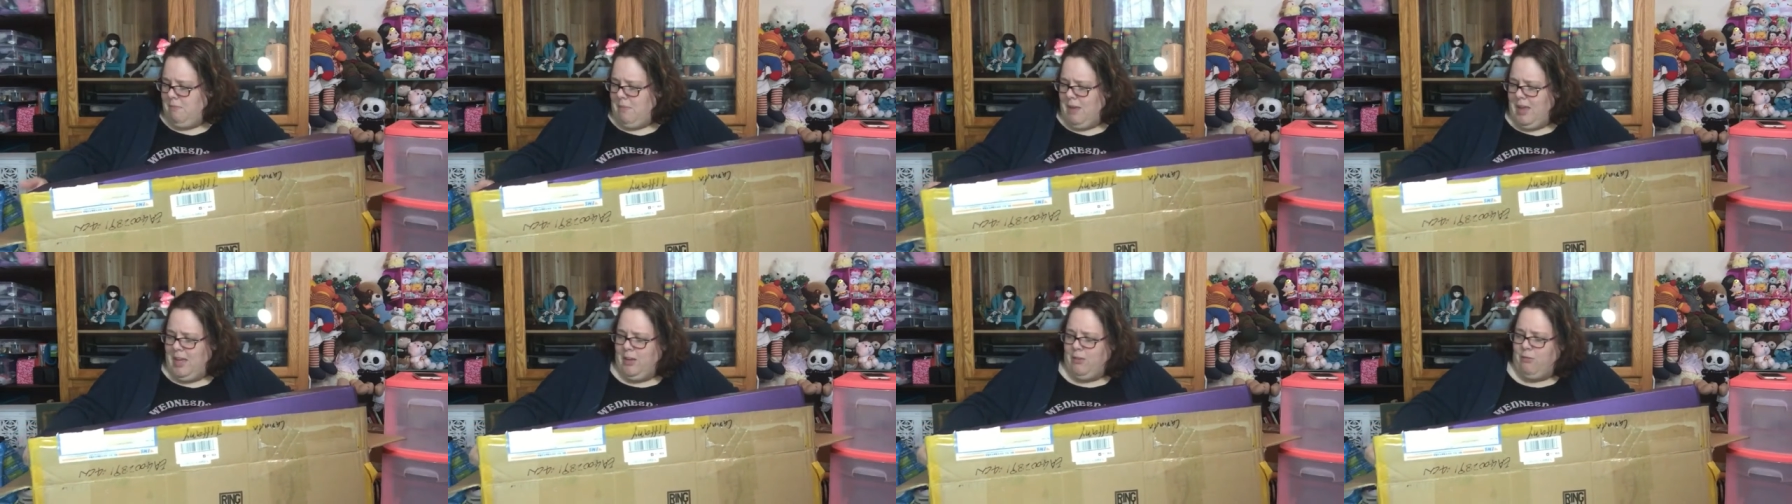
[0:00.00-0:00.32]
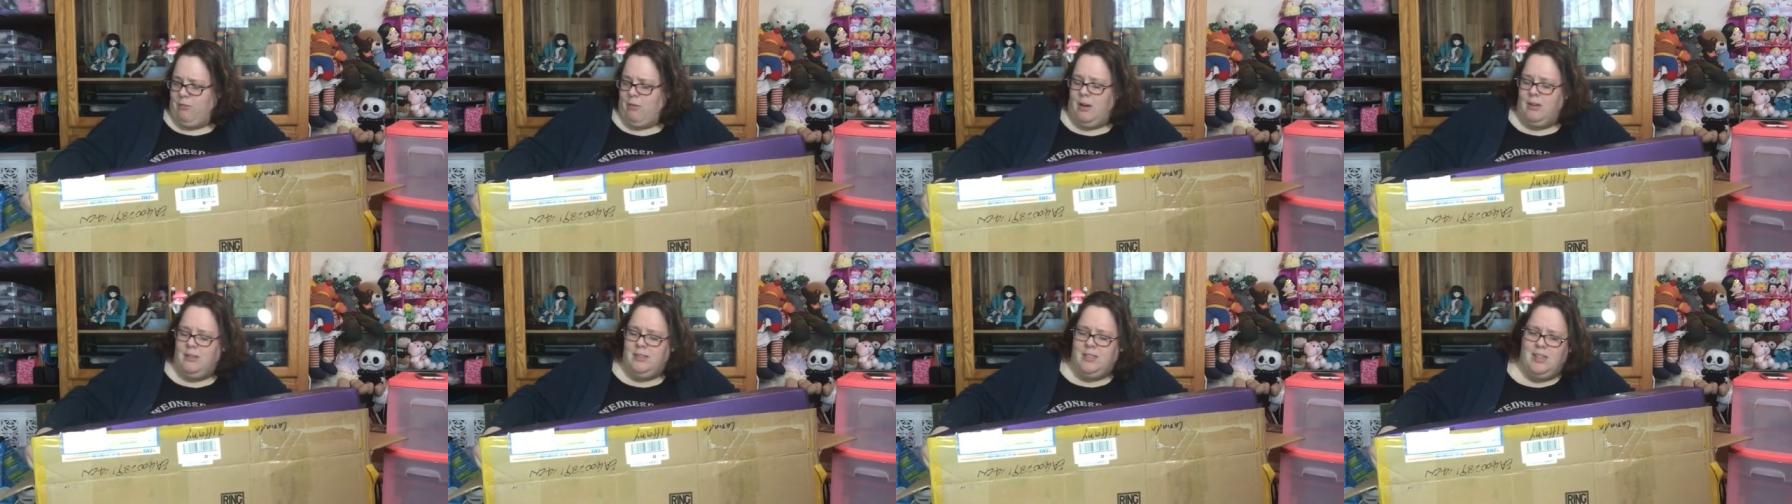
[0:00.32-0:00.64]
My
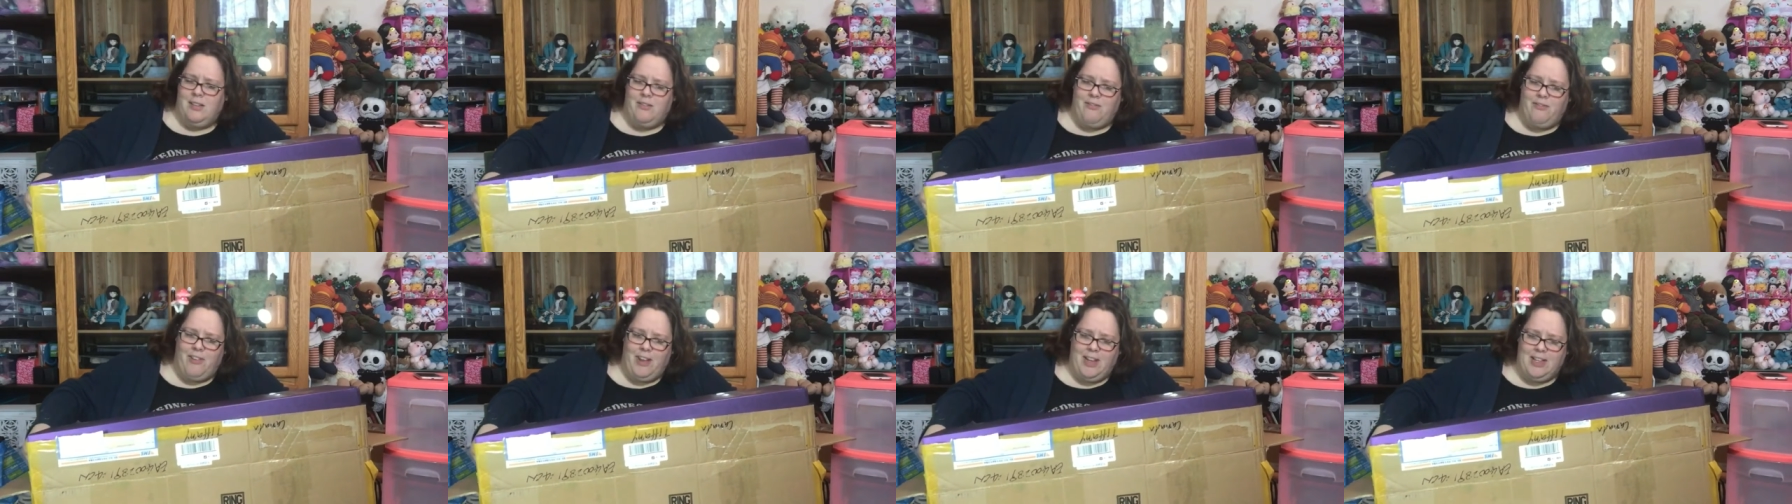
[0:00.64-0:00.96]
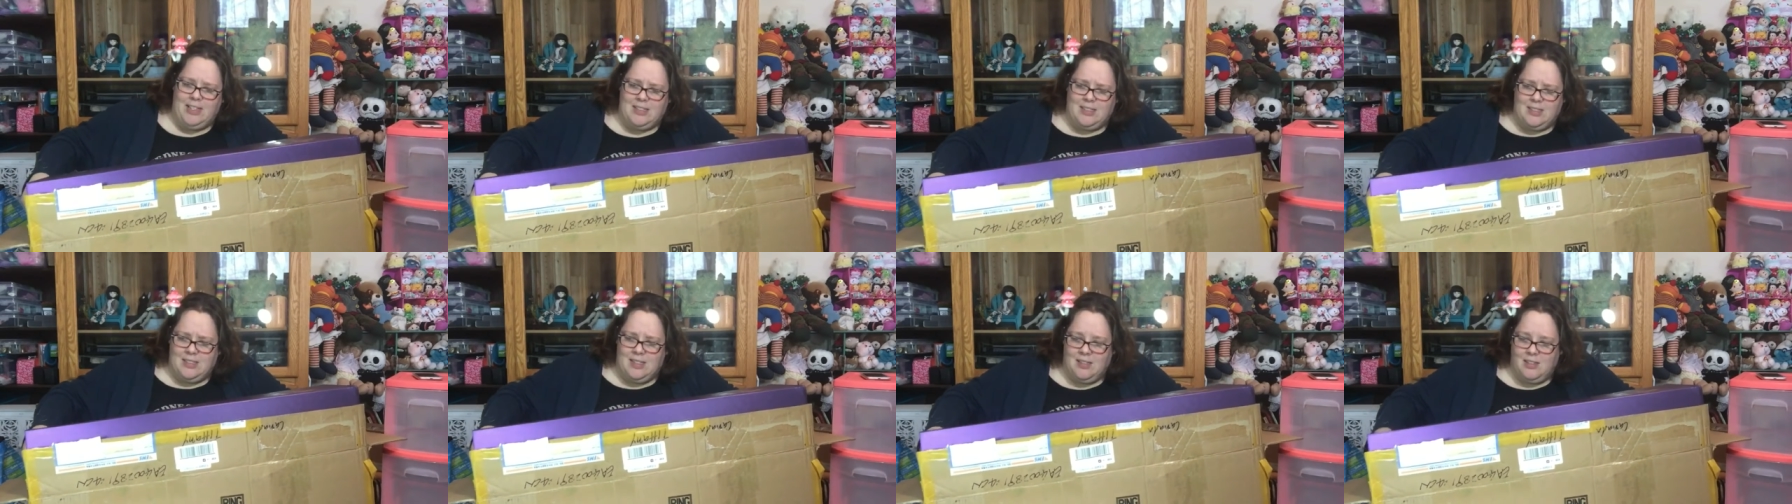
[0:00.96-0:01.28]
grunted
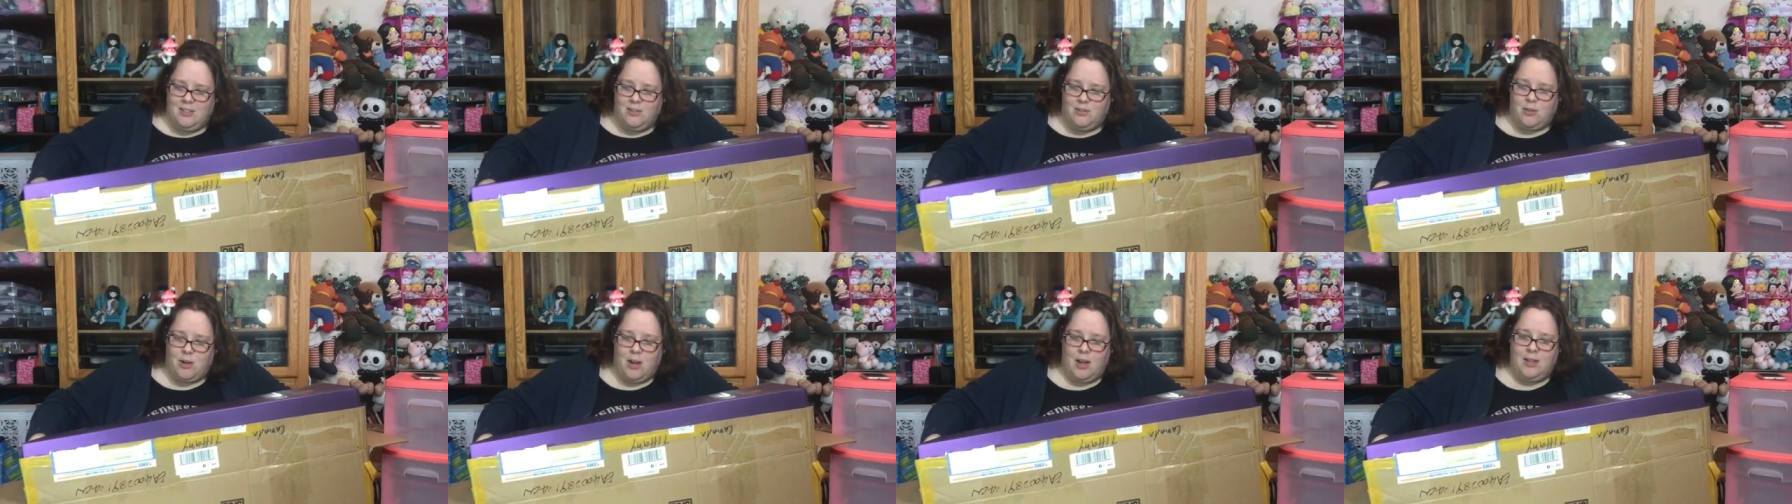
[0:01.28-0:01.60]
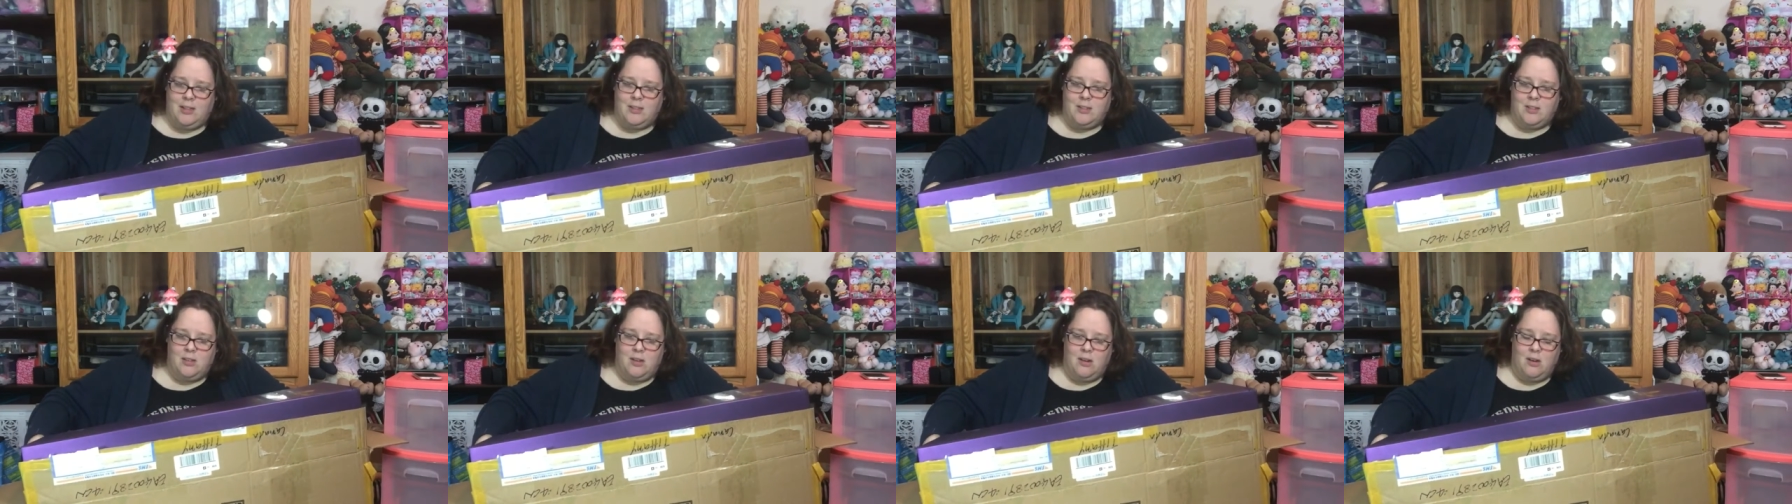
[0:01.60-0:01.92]
face
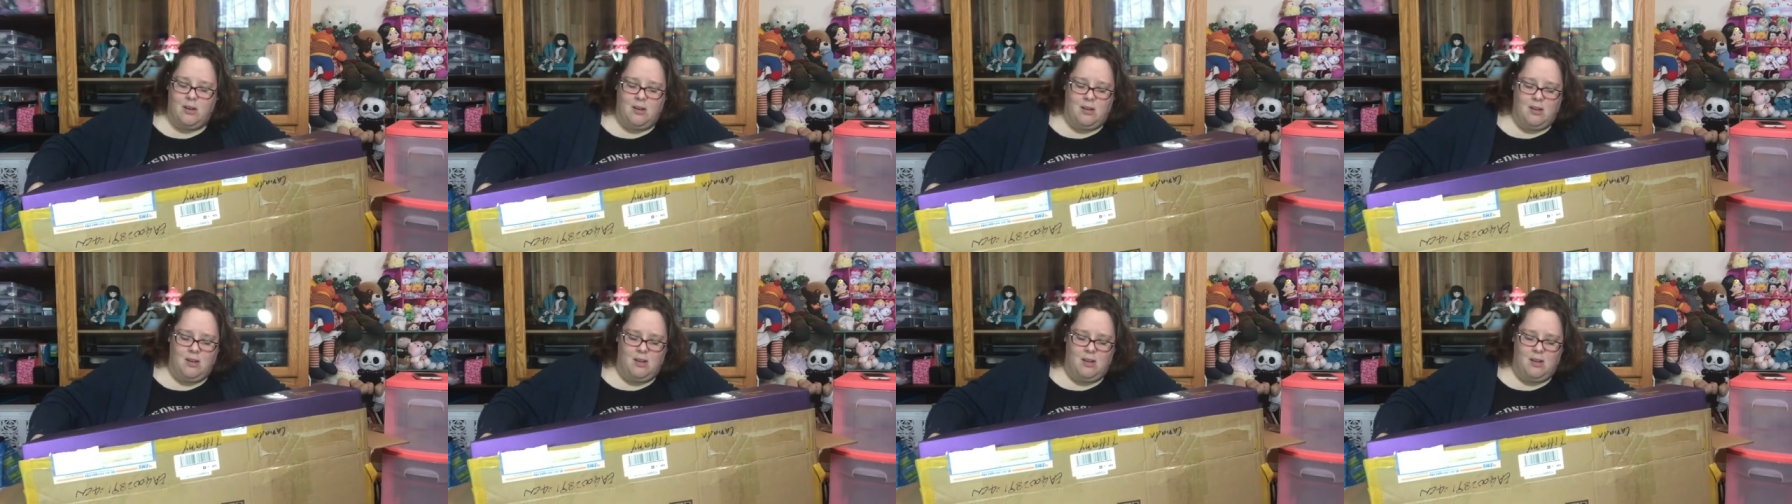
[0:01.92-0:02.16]
trying to